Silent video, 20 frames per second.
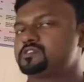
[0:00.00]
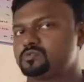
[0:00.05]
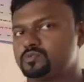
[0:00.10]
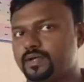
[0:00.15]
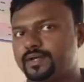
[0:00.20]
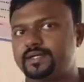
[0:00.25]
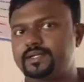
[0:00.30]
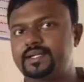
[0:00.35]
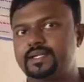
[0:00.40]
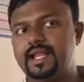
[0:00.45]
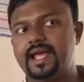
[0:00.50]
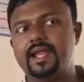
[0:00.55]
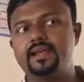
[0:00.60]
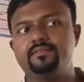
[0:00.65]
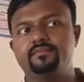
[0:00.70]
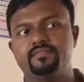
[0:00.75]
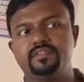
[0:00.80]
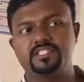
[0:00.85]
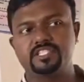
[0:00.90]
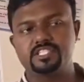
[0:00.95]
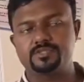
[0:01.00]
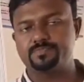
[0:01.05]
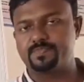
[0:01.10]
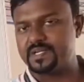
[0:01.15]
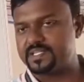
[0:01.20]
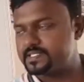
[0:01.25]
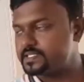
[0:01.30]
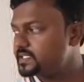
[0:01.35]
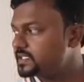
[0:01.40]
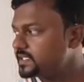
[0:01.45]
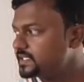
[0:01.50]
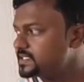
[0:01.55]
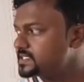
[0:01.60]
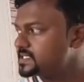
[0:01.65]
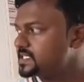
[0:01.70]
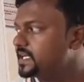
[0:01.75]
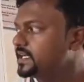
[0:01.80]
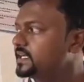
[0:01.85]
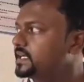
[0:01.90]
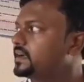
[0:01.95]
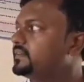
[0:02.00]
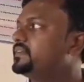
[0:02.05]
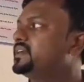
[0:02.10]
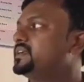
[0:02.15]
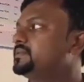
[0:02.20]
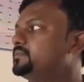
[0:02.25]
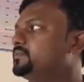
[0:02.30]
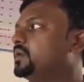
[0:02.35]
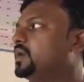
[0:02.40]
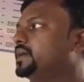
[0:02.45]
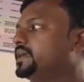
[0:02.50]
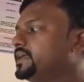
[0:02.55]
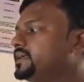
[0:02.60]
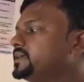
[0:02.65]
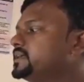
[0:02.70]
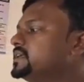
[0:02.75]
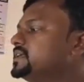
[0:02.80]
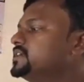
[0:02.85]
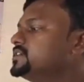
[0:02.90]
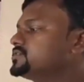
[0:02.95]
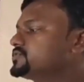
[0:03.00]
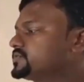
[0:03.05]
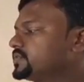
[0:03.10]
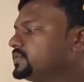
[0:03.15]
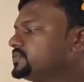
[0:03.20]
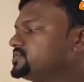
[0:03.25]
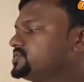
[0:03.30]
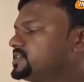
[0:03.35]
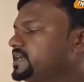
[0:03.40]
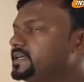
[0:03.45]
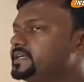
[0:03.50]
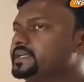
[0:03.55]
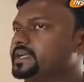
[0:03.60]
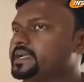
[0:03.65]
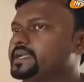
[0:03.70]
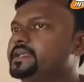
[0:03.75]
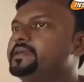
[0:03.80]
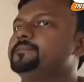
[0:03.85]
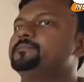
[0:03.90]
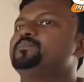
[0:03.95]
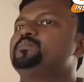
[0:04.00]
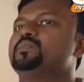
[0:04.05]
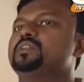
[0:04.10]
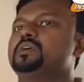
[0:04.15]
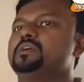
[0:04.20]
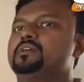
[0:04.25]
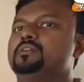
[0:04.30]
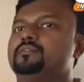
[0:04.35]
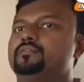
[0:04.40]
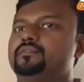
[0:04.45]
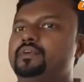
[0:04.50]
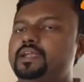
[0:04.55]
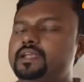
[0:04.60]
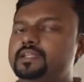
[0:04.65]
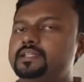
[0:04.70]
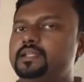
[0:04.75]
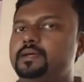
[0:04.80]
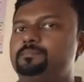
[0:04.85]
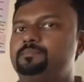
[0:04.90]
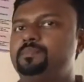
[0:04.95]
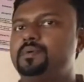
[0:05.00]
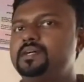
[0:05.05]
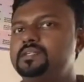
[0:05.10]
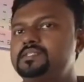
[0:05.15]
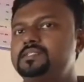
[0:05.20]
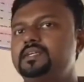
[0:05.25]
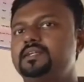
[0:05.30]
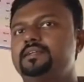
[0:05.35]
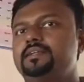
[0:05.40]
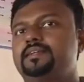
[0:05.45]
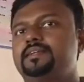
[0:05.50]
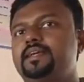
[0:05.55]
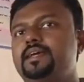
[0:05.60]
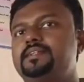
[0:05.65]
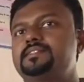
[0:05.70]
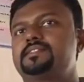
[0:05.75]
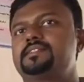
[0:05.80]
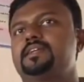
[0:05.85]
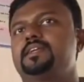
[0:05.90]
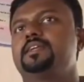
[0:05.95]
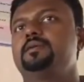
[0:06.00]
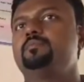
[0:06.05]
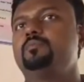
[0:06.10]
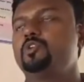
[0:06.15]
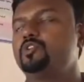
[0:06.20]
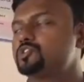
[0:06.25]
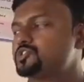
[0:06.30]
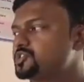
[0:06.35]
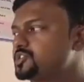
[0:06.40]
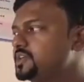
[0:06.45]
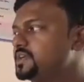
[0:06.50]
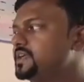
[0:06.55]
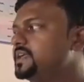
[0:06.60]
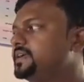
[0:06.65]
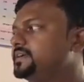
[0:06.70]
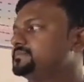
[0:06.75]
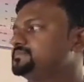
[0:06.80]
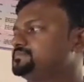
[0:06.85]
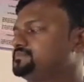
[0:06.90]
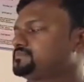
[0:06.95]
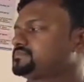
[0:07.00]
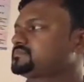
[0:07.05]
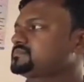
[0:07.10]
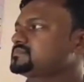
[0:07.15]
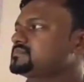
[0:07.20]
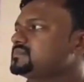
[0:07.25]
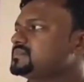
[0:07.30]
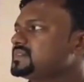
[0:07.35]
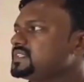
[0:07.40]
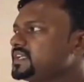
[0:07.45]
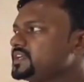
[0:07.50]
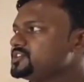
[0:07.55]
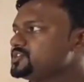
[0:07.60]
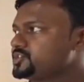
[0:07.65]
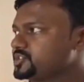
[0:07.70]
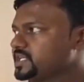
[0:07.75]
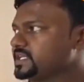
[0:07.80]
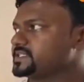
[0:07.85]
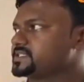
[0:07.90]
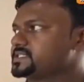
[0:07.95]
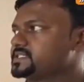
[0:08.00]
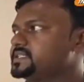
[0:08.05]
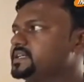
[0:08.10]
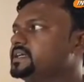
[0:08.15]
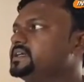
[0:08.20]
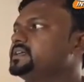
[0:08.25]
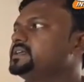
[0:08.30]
sweat gland which is present inside our body. So, generally, when the person gets emotionally stressed,